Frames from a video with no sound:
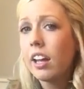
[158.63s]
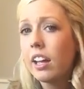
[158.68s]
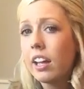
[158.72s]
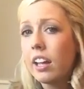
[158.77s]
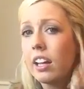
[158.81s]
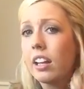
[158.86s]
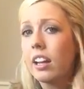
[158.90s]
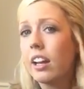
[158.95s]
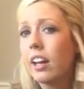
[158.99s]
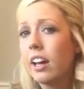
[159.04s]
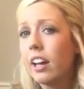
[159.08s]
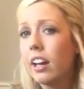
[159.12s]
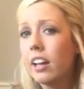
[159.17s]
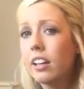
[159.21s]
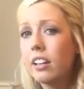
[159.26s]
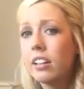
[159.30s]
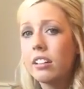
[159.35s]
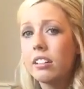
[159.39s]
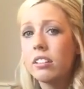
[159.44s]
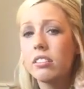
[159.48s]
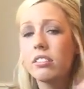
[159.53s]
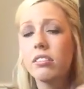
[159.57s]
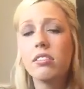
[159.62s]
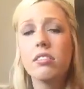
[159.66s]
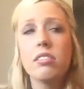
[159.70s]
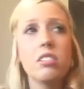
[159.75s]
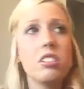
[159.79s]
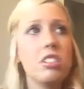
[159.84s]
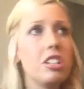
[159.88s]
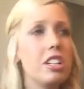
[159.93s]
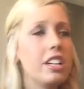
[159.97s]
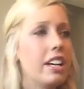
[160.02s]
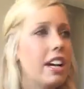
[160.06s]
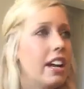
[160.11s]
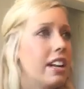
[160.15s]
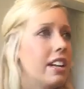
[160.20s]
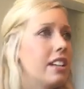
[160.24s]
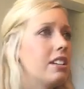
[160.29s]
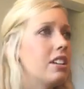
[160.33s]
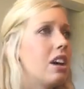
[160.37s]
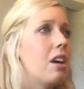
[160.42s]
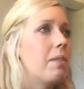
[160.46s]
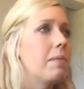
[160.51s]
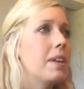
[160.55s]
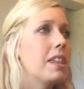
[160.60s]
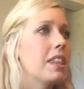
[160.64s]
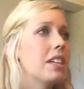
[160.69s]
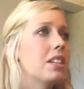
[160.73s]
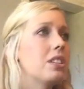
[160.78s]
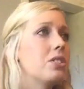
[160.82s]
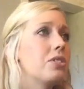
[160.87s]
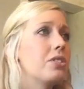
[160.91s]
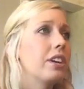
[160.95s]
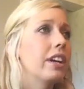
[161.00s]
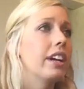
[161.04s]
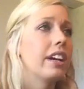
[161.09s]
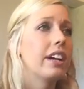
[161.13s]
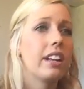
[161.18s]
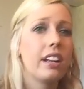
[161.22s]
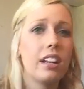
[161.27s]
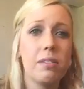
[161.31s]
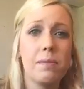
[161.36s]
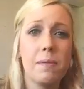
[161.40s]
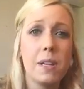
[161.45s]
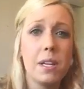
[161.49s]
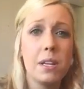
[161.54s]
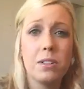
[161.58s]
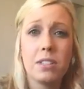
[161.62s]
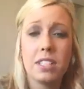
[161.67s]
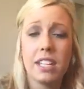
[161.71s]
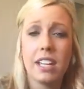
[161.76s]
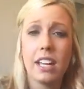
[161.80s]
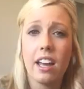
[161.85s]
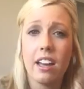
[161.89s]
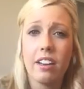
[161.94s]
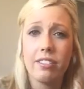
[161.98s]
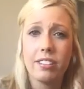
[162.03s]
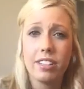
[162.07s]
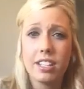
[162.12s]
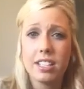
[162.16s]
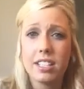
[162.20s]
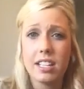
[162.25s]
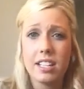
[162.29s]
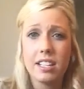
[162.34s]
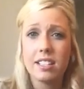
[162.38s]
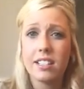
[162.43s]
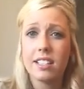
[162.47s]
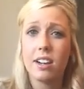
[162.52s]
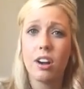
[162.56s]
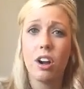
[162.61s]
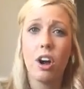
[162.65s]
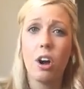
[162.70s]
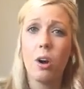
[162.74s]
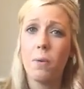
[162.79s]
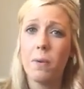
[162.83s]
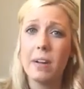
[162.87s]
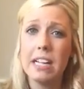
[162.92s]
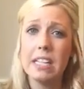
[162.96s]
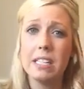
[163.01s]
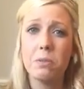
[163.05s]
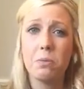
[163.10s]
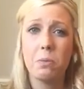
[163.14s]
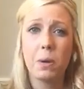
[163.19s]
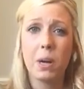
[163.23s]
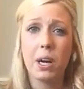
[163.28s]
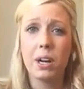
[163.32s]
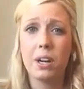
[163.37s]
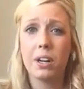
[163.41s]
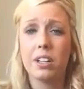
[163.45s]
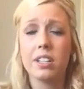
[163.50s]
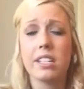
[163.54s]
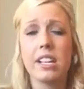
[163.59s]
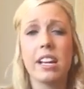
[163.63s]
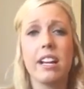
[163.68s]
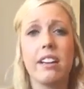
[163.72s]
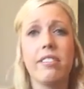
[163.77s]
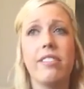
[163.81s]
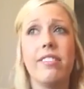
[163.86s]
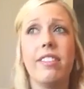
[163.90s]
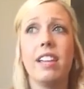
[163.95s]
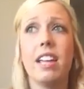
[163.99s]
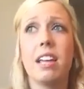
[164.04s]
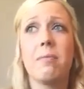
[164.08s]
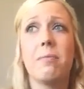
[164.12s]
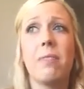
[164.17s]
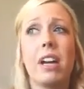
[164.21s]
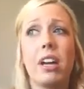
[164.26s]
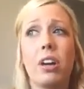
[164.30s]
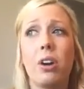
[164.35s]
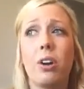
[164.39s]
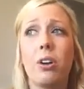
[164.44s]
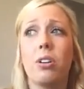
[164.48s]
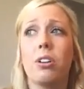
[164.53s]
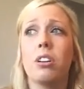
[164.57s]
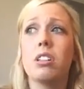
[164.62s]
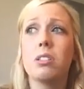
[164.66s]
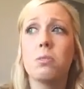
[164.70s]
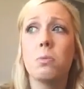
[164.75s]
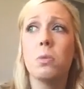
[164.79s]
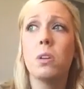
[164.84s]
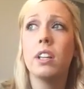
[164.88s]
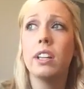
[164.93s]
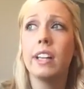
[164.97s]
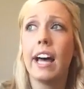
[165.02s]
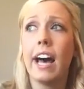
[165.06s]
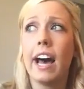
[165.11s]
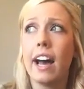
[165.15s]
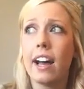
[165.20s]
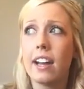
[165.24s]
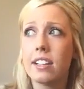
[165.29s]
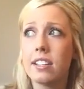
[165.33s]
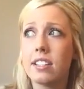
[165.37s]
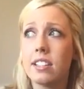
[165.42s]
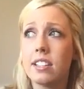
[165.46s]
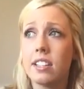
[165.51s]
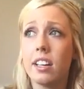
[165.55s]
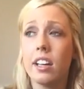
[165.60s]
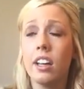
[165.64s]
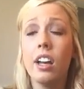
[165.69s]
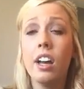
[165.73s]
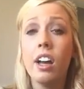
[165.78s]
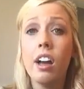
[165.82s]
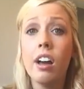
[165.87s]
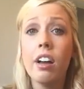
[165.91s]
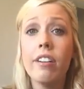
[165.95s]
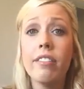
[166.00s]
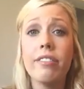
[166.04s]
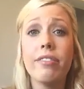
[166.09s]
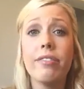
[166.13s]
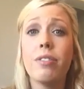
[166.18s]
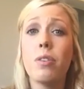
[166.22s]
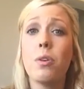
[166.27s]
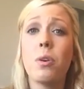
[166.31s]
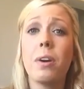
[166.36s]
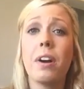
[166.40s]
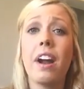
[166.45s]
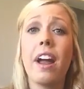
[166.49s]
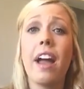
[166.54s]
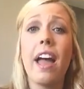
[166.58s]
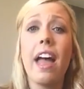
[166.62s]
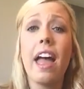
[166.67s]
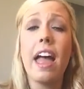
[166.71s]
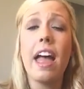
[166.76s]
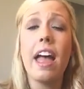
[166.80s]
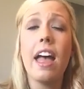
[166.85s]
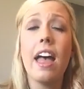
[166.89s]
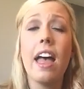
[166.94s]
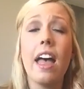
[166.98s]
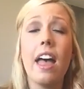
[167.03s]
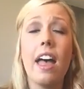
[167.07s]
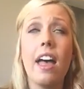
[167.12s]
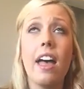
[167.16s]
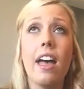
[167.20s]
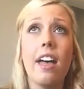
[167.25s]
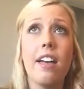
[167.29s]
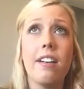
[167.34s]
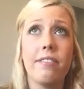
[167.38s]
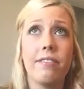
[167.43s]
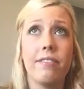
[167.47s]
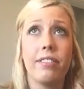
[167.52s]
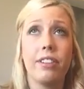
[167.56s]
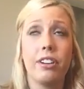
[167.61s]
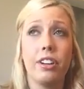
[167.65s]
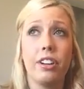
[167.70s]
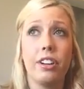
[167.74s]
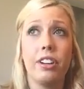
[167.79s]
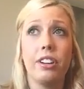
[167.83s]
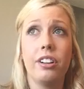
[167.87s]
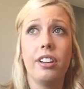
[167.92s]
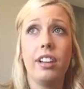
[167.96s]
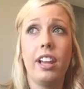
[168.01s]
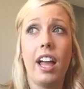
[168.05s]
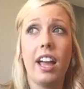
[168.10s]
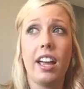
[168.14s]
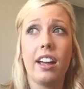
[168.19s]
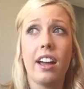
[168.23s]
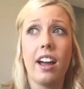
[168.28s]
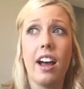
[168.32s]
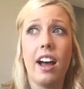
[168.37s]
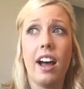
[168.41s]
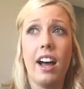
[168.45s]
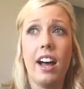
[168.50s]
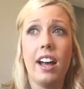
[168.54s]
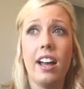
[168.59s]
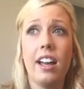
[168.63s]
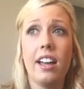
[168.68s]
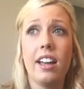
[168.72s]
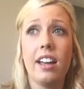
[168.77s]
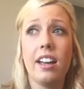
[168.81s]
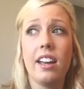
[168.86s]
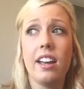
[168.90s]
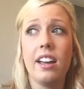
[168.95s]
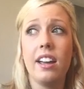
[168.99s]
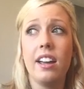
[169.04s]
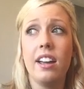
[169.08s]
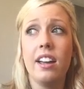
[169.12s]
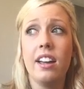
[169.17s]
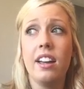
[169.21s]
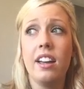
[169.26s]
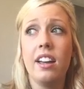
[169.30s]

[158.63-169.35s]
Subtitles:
and she kind of taught me this trick, and I've been using it ever since. It always works, and I feel like my curls will last forever. Like I